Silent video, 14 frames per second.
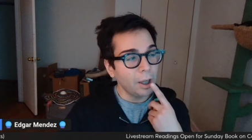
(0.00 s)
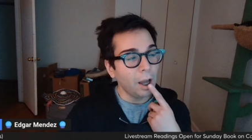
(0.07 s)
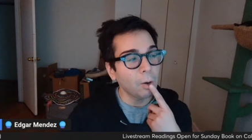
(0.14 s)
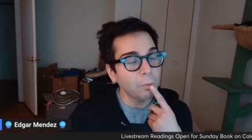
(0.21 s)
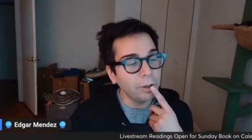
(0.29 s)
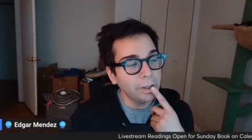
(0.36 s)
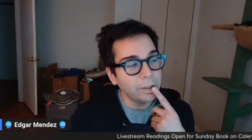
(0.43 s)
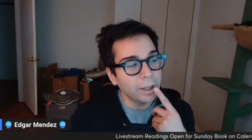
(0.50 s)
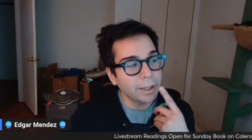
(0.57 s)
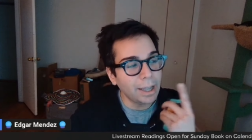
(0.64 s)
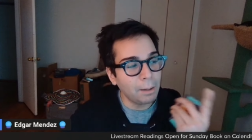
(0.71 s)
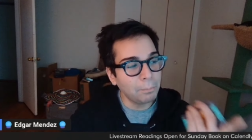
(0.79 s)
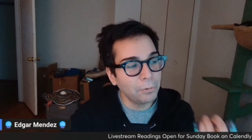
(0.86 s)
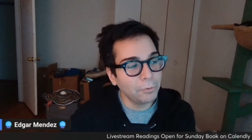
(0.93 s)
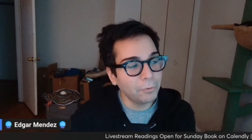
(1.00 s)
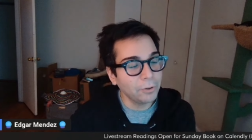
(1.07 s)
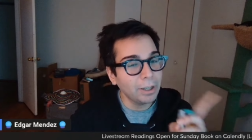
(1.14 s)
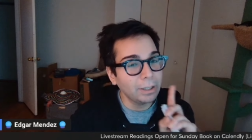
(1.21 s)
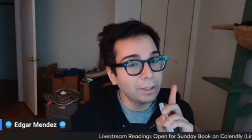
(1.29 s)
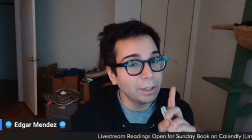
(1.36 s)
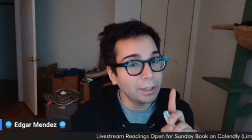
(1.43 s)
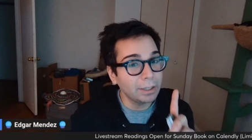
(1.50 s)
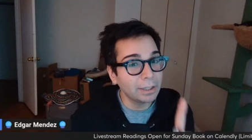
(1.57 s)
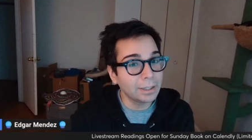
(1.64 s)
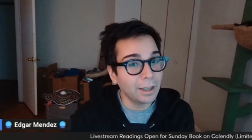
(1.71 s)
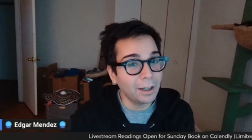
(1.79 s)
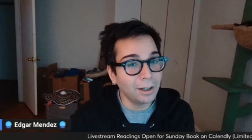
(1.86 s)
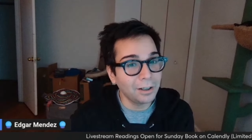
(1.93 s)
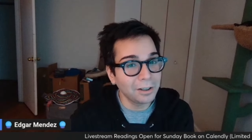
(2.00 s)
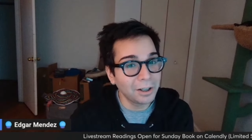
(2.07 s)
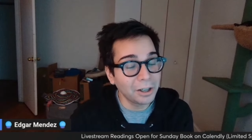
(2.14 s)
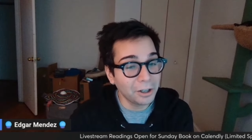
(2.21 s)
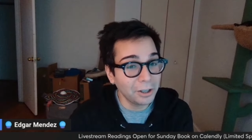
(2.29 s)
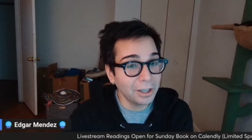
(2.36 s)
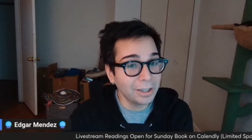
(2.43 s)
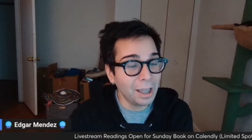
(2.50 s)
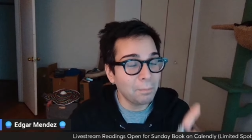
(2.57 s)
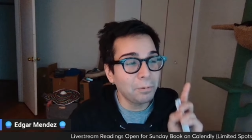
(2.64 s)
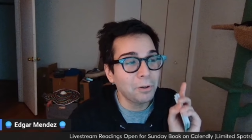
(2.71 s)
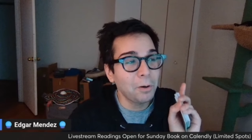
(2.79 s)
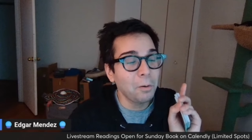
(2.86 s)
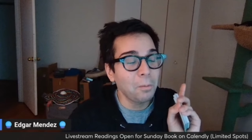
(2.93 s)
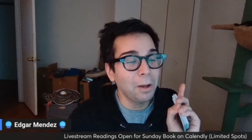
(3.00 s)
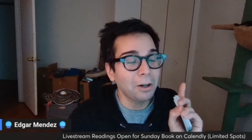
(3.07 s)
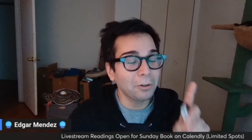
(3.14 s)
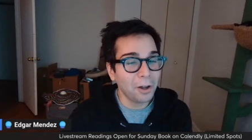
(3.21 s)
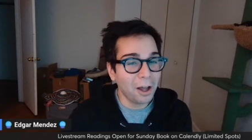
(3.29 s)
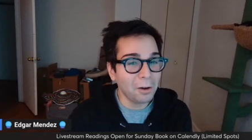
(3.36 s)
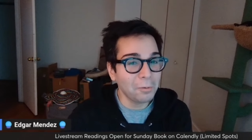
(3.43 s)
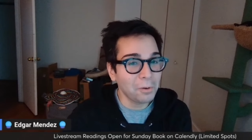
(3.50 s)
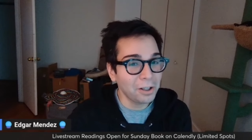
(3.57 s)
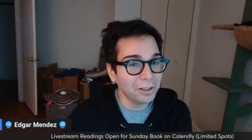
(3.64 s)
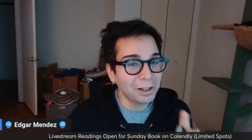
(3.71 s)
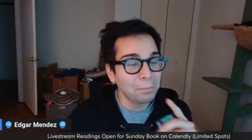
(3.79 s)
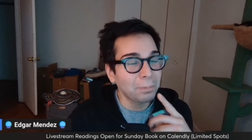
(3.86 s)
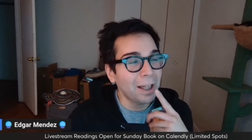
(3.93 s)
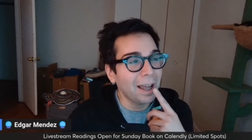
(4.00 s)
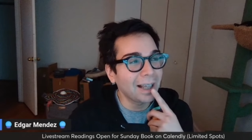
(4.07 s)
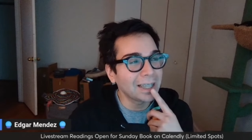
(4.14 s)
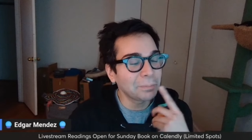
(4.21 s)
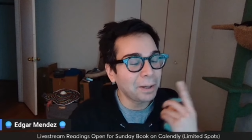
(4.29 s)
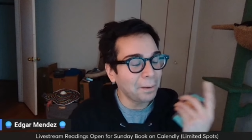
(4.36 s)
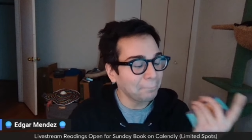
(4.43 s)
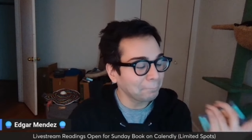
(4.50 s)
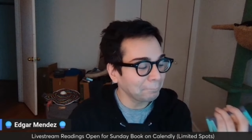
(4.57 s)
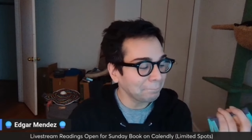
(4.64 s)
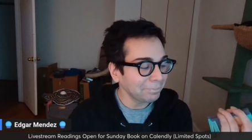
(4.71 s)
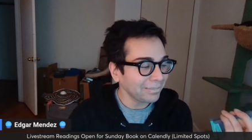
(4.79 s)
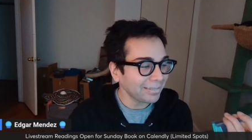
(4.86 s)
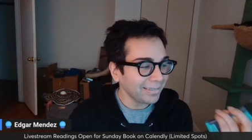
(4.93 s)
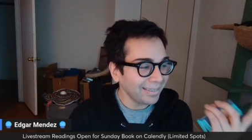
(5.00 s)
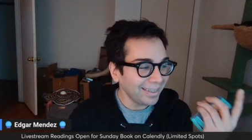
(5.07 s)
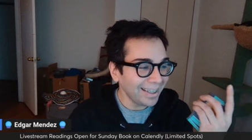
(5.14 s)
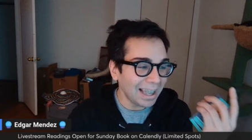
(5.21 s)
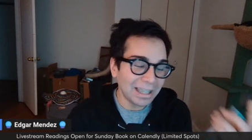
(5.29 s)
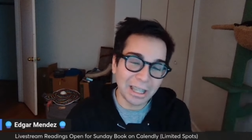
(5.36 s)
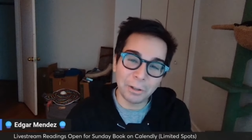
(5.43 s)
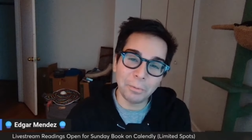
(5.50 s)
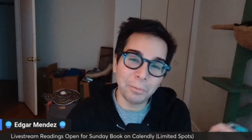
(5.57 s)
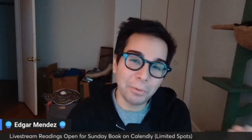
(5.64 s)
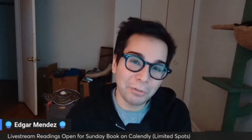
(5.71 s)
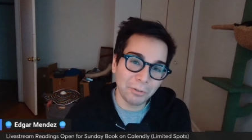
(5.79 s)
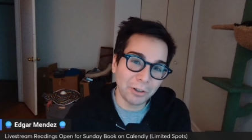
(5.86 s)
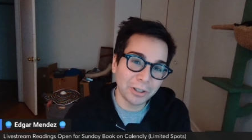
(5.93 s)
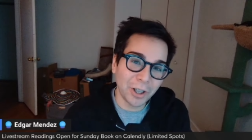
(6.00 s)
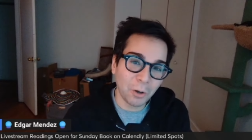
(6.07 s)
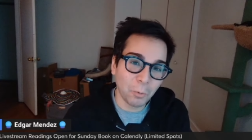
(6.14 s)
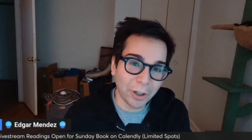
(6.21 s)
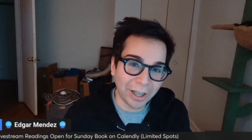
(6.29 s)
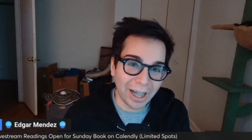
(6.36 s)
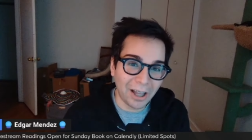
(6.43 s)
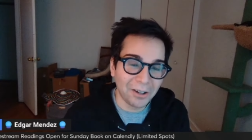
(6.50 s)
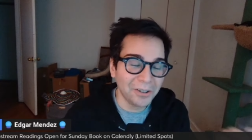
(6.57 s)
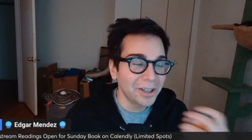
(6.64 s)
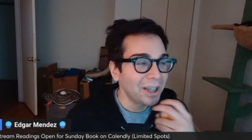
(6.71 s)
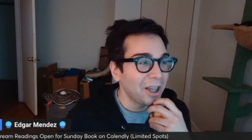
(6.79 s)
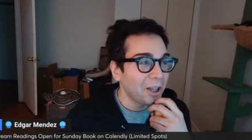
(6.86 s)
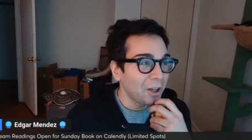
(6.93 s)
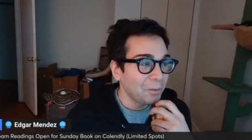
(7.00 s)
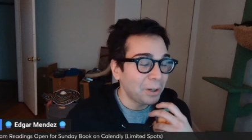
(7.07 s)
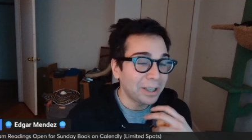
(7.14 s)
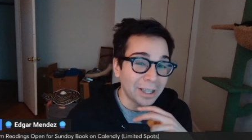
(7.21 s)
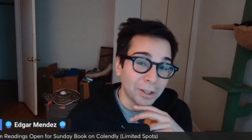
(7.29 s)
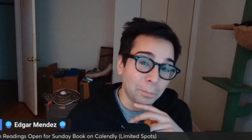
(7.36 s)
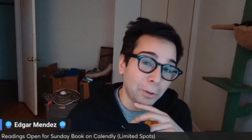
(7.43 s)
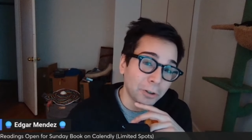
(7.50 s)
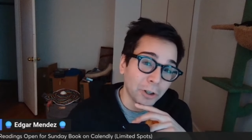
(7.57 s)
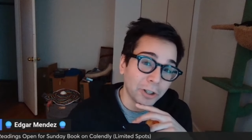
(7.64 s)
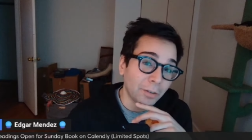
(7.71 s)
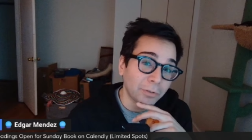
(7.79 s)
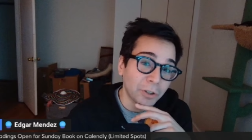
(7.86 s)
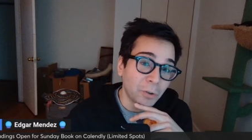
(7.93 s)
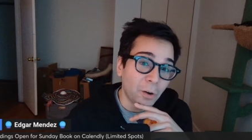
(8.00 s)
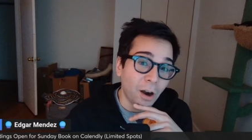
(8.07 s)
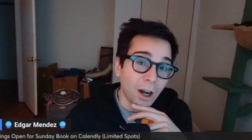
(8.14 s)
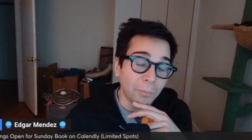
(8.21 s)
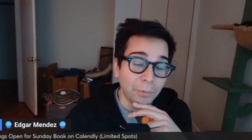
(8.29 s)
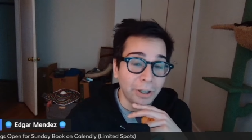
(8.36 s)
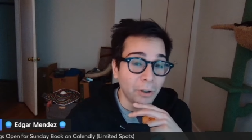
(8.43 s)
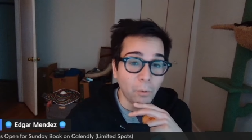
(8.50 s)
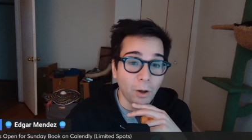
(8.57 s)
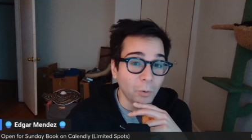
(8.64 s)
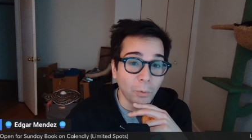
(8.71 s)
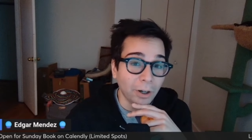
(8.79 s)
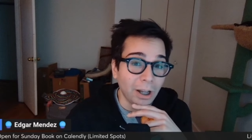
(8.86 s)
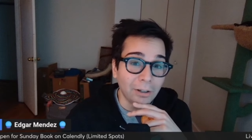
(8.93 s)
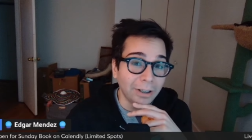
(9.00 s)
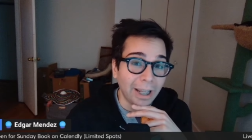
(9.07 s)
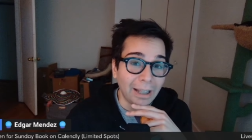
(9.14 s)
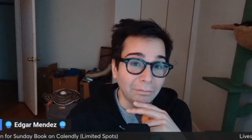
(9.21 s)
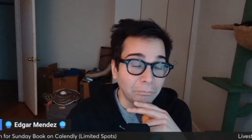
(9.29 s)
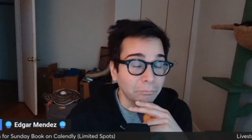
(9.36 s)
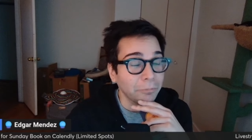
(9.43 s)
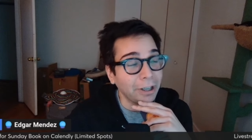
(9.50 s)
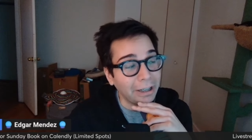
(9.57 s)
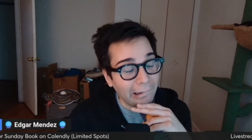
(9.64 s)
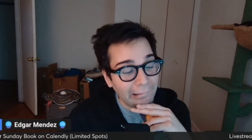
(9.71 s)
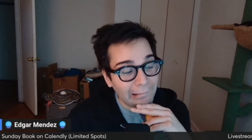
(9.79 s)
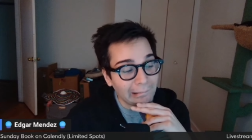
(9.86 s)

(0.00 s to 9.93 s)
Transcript: A really good example for this, and this is a good example. I don't know how well it applies, but it's like when we first start working out, we tend to push ourselves so hard we don't want to work out again, right?